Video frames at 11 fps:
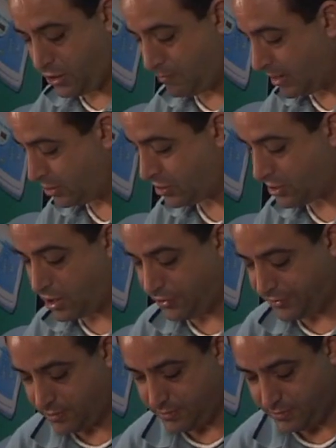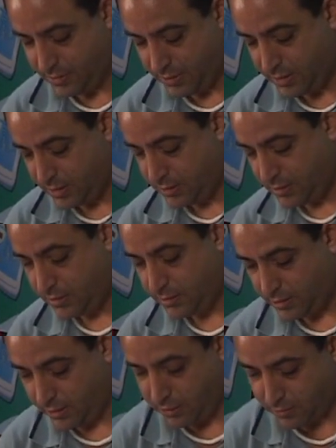much salt
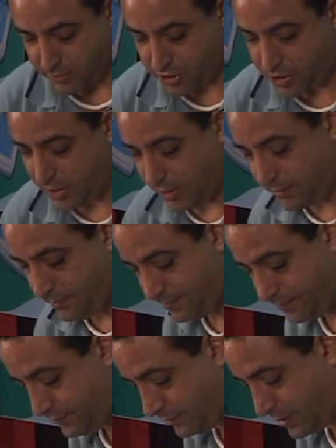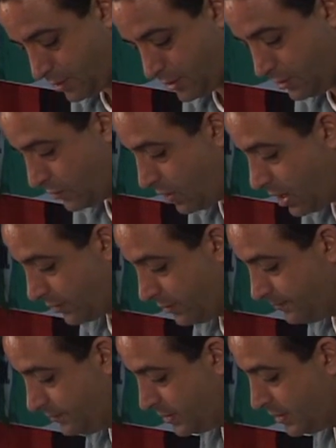in your machine or in your water,
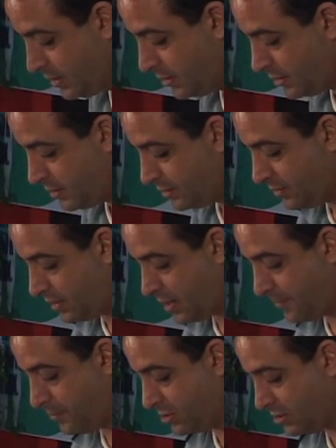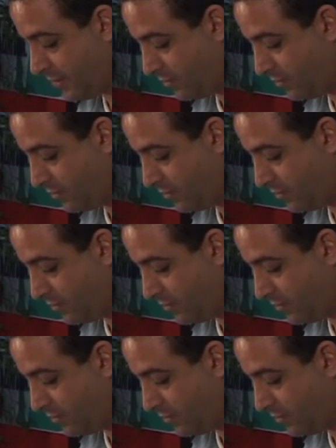the amperage level